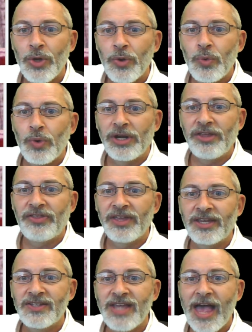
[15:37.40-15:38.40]
What do you
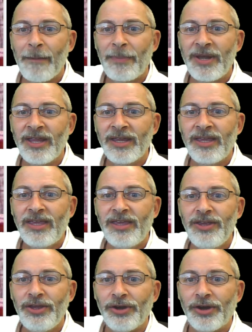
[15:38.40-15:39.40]
think is happening
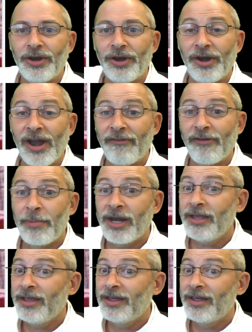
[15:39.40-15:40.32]
here, everybody?